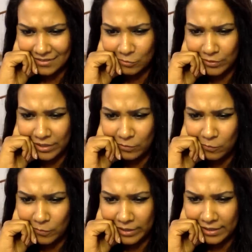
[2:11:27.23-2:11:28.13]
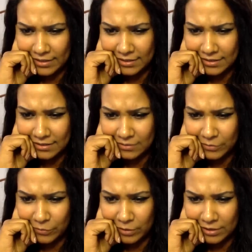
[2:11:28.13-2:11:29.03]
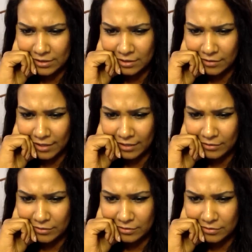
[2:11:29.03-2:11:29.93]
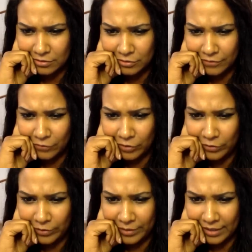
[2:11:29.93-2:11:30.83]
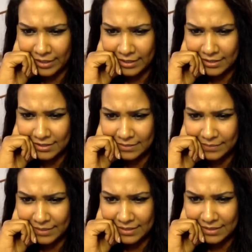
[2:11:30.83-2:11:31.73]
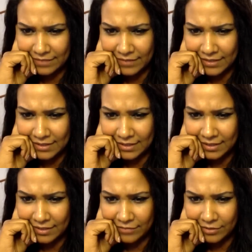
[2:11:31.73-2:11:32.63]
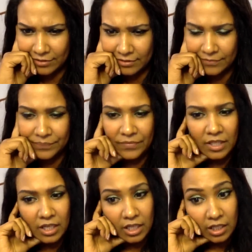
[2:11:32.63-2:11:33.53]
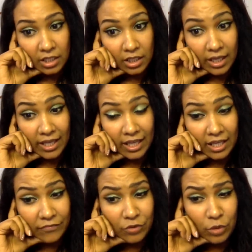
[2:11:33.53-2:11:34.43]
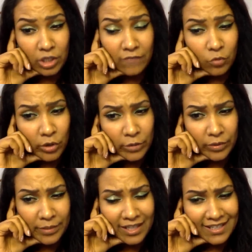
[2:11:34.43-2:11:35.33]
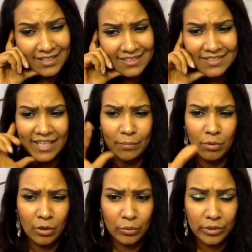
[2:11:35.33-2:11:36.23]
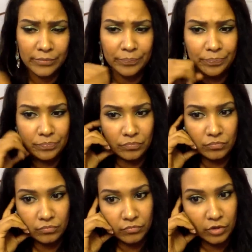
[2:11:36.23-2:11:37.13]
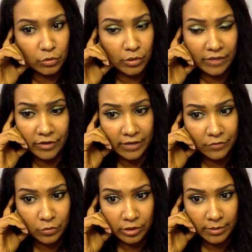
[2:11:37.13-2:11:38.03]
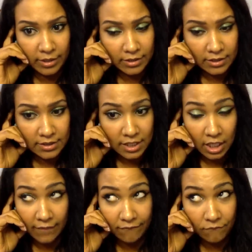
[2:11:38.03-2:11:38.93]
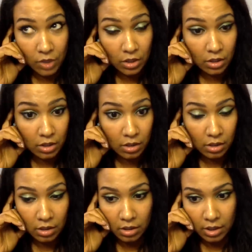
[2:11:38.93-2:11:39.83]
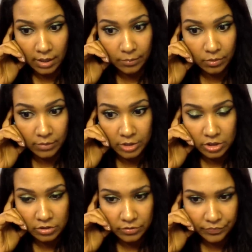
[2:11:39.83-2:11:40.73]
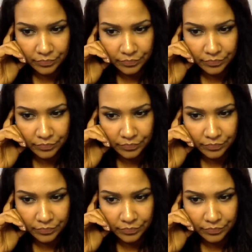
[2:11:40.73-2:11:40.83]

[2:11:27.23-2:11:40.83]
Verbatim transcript: We went, we want to know how to avoid women like this. Best advice I could ever heard. If you want to avoid women like this, stay broke. You won't ever have to worry about us, ever. I promise you.